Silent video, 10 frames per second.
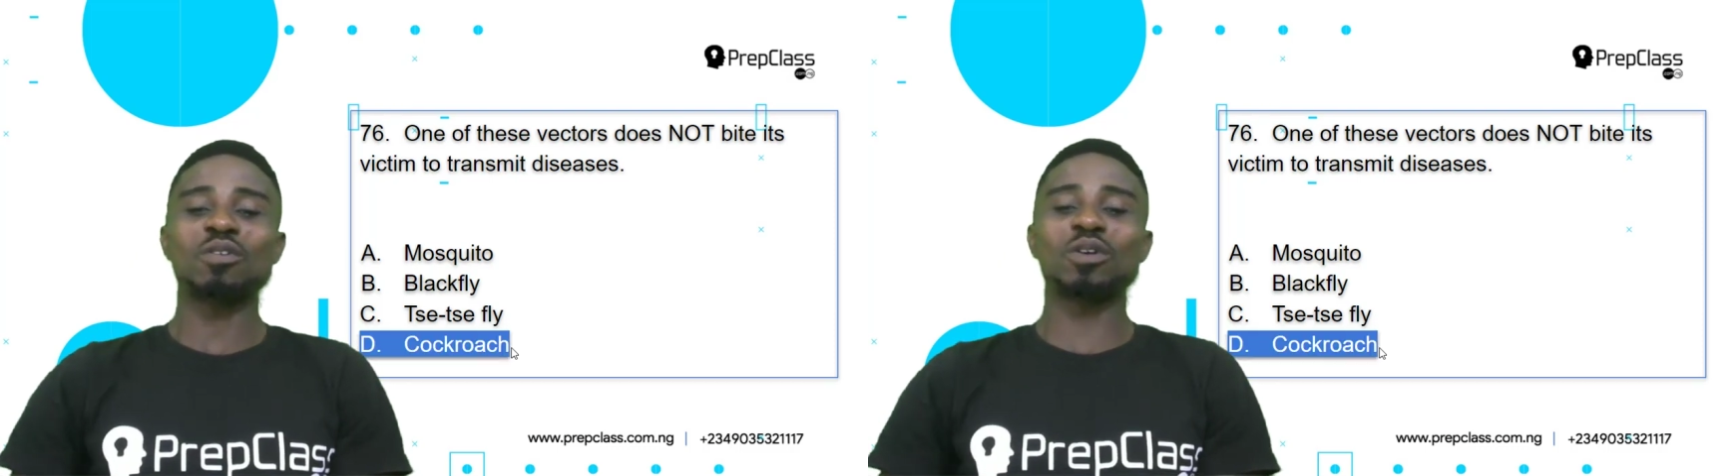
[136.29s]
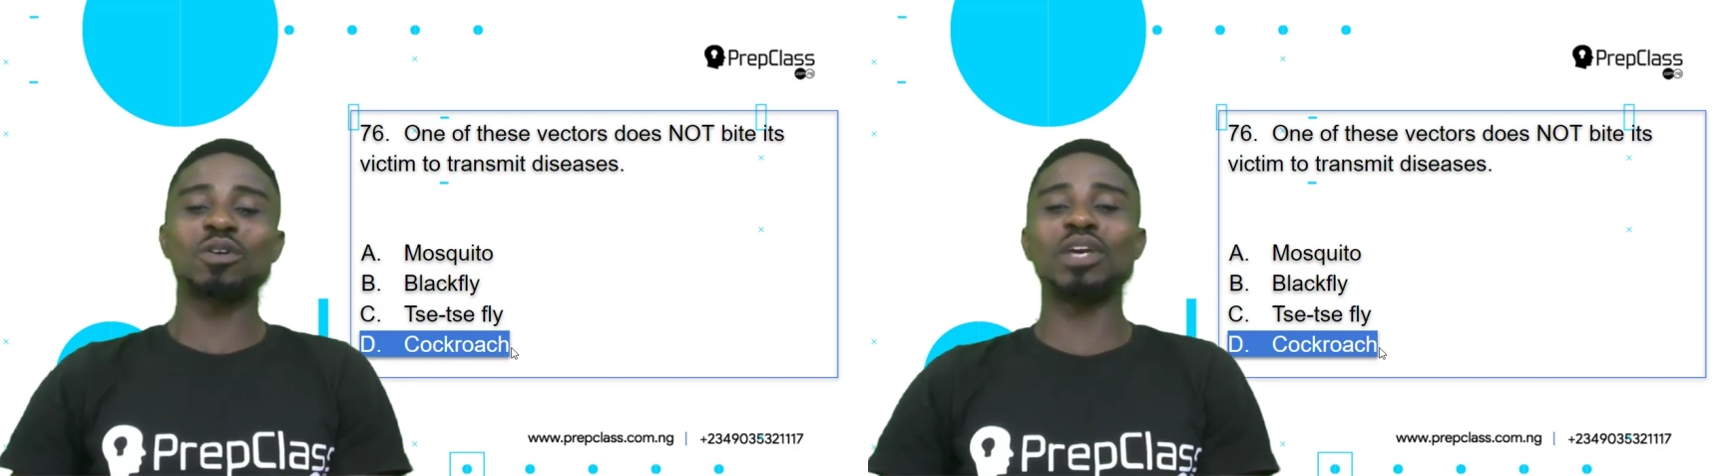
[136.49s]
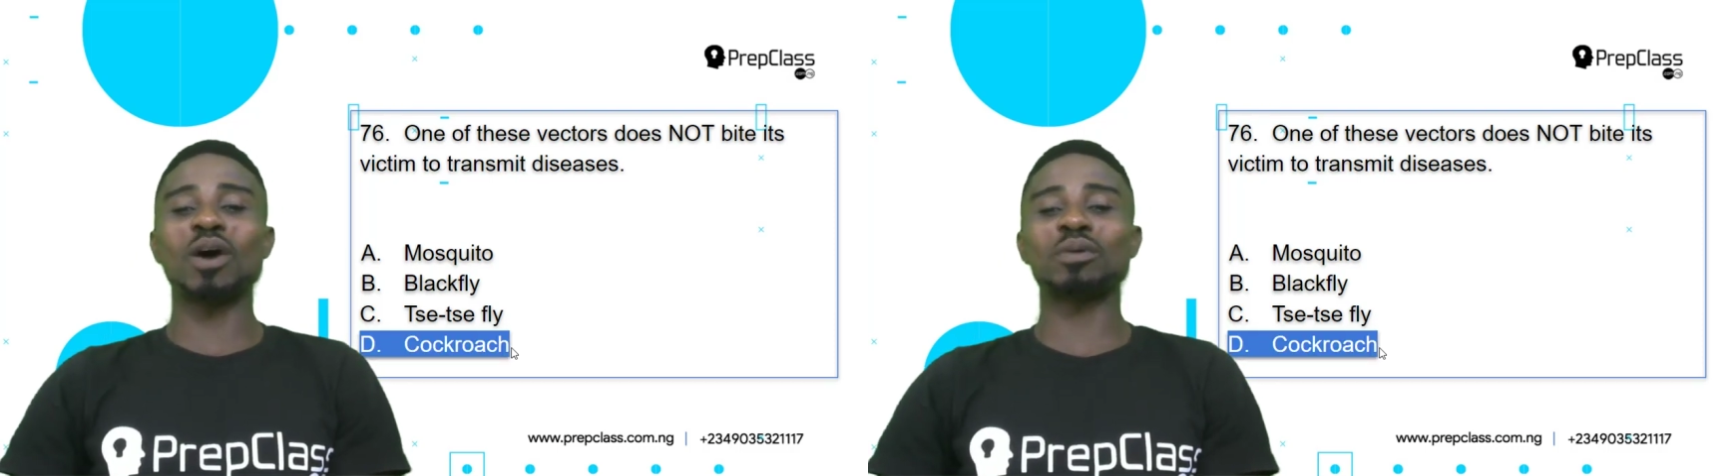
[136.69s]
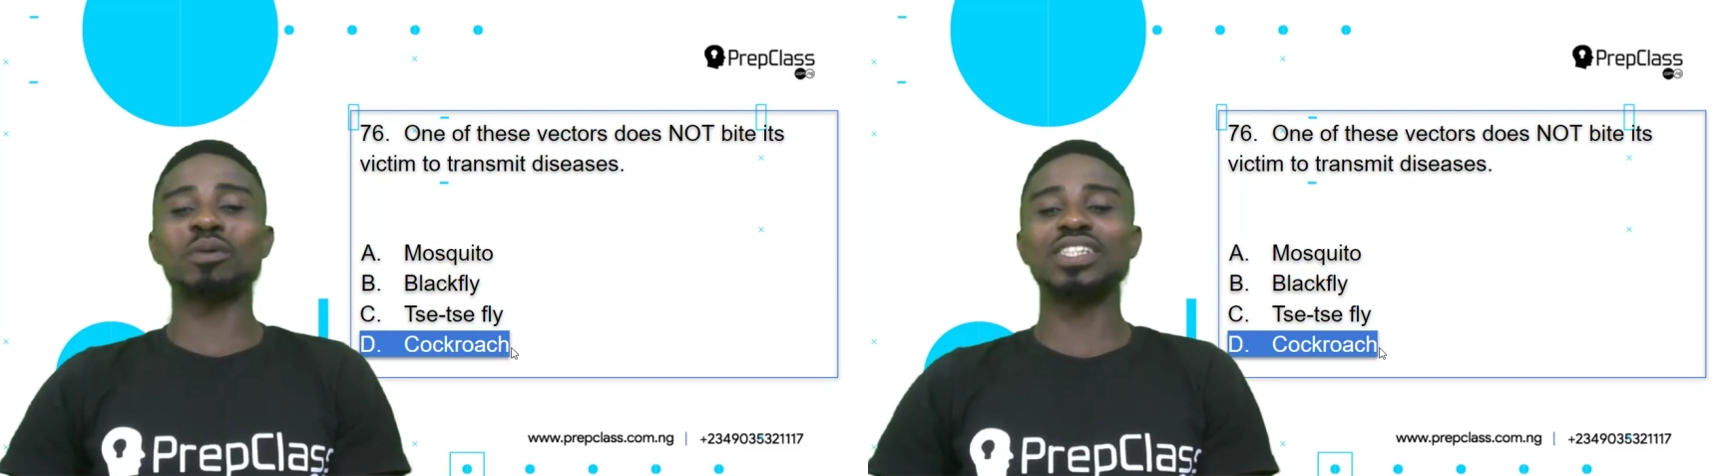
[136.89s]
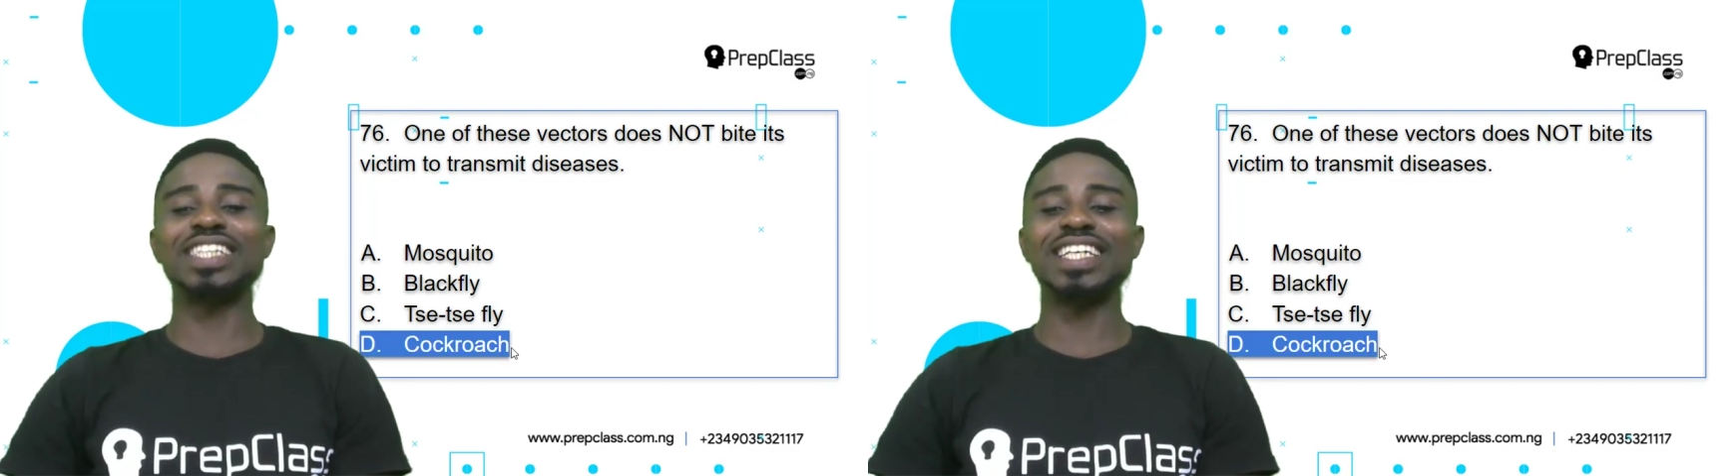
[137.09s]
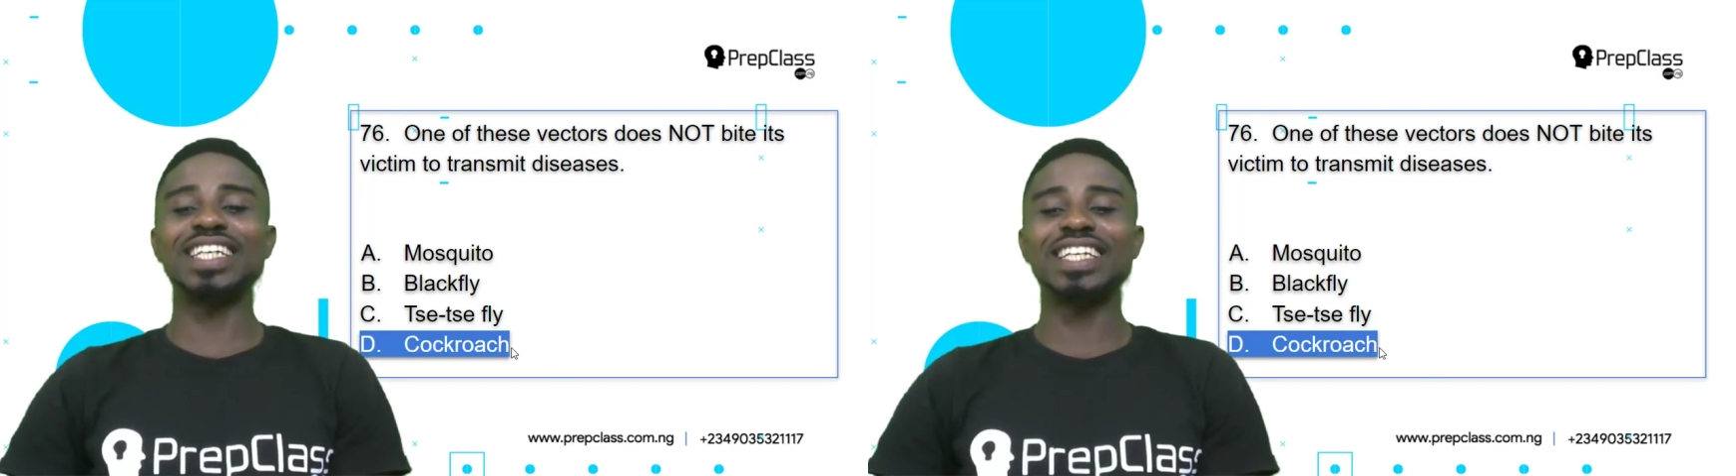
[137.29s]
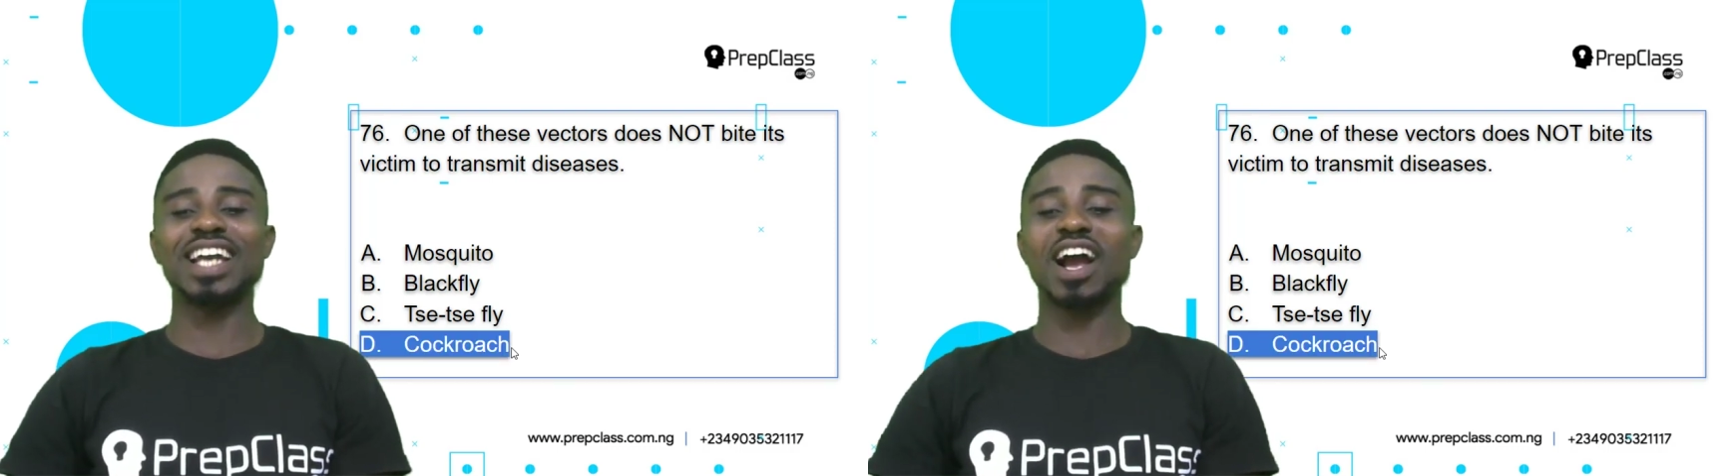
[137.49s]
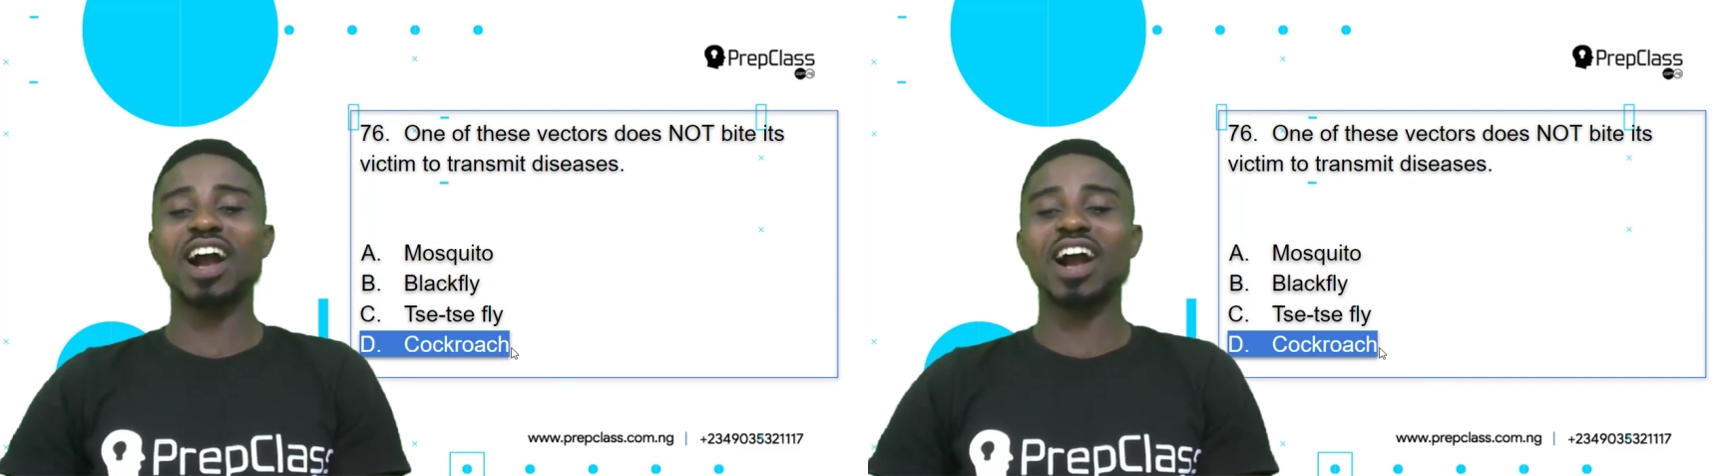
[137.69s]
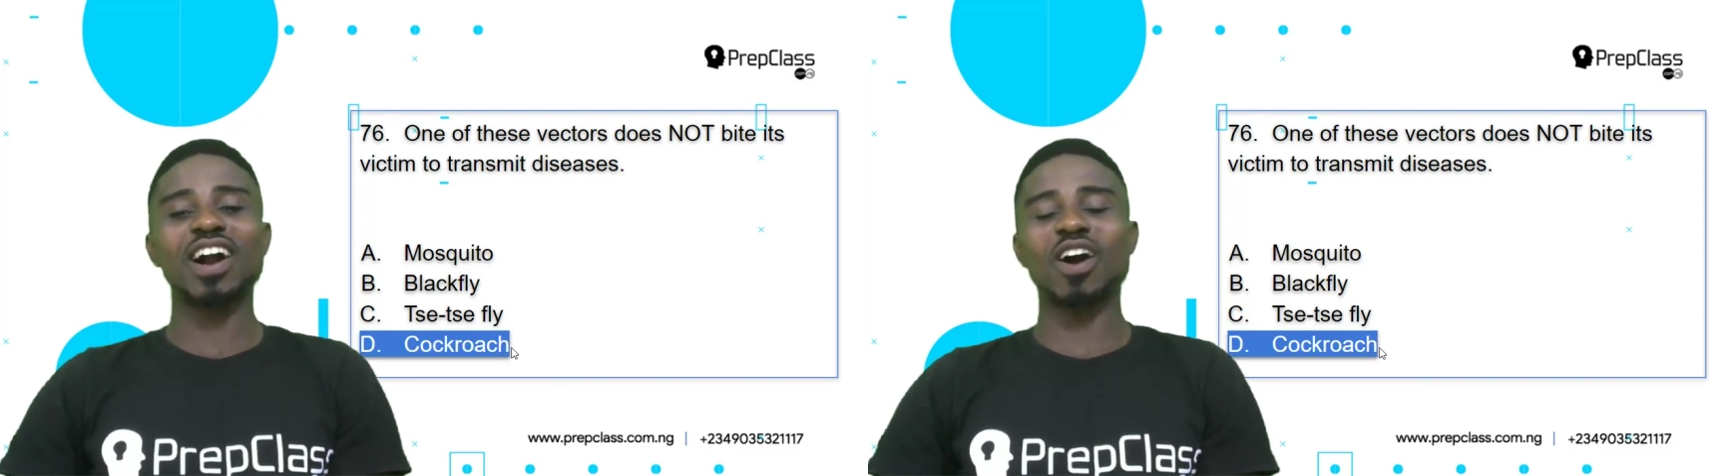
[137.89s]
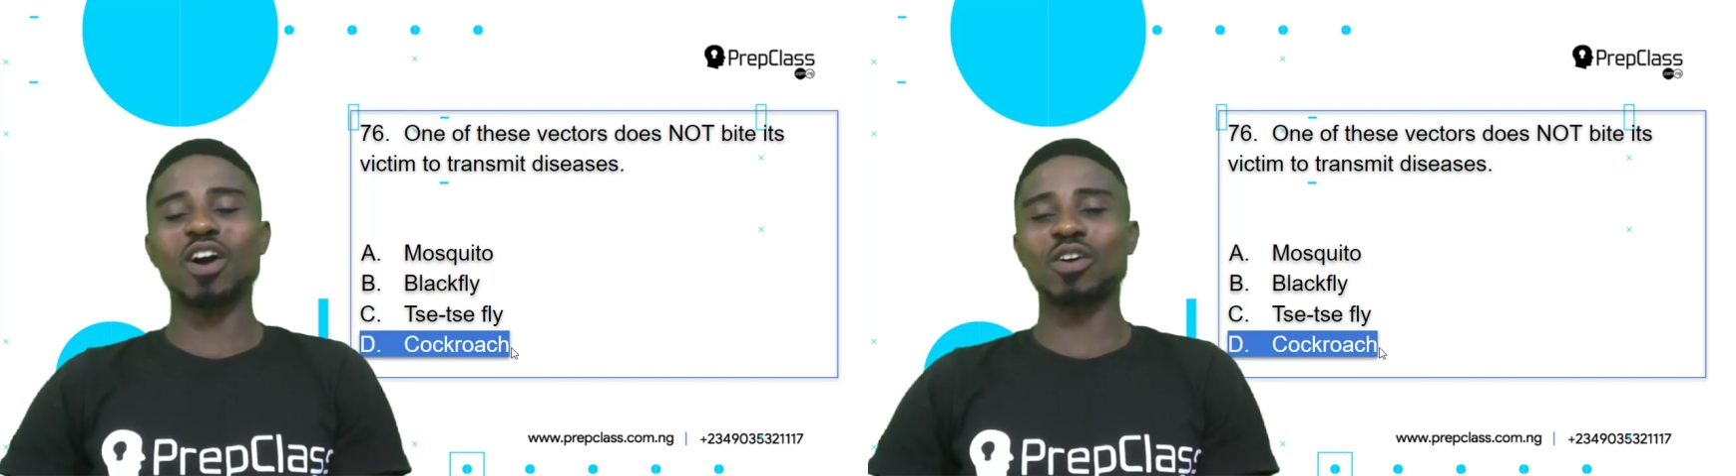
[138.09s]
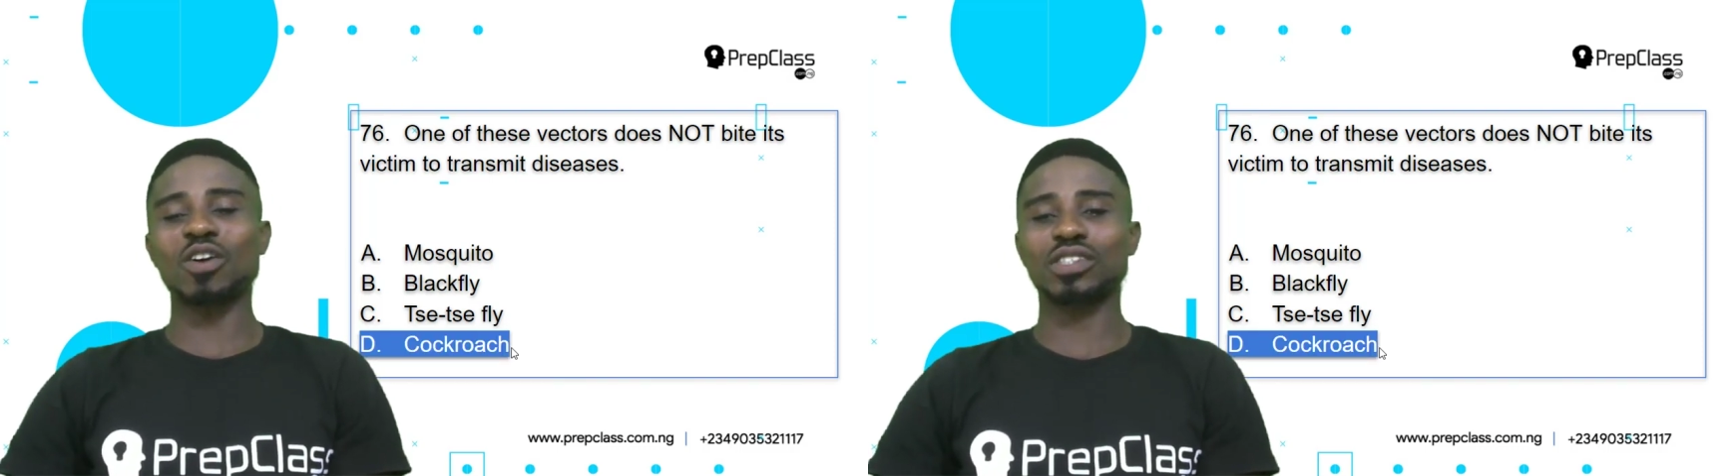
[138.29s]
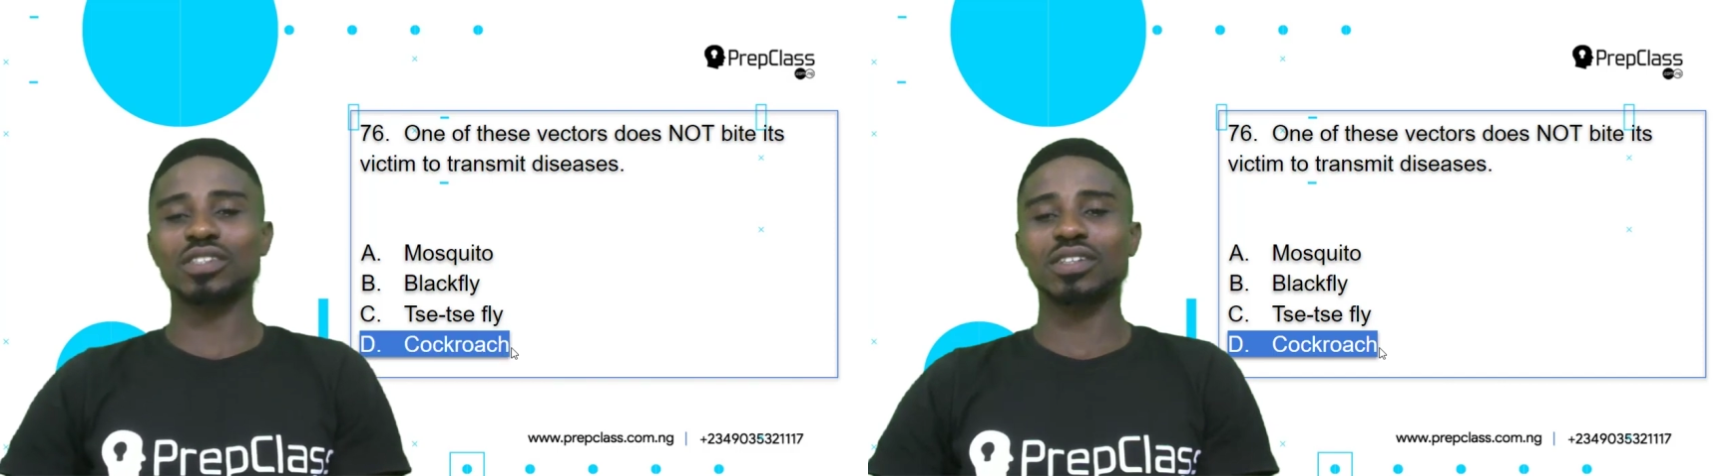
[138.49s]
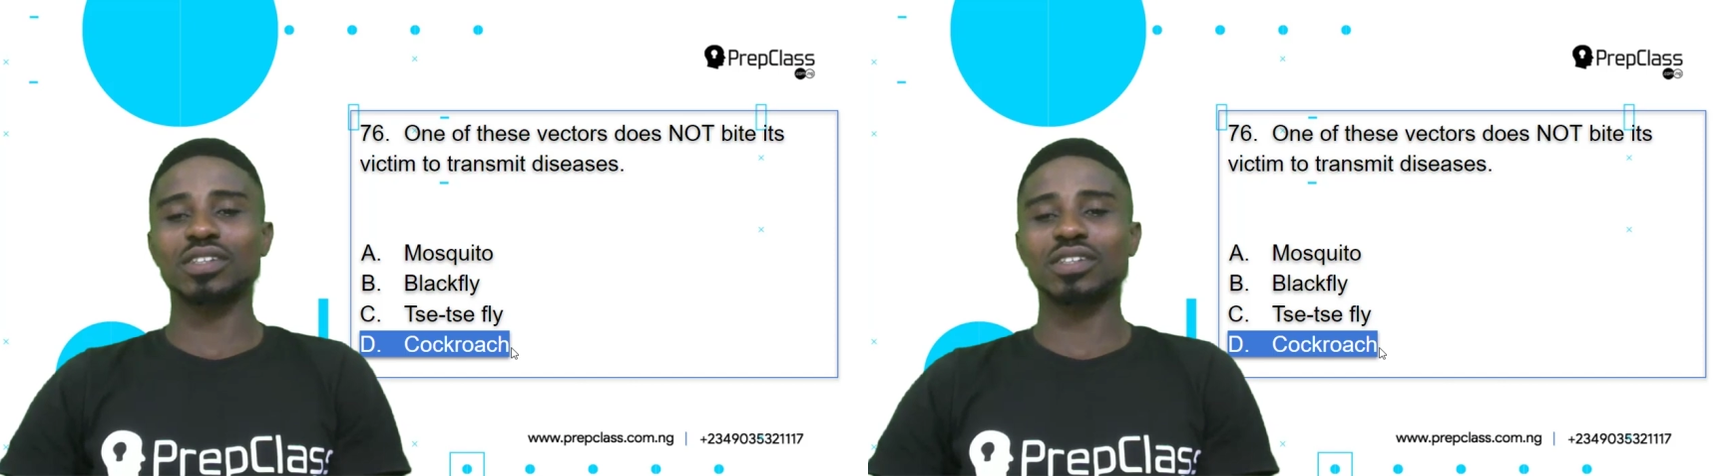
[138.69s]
would be option D, cockroach.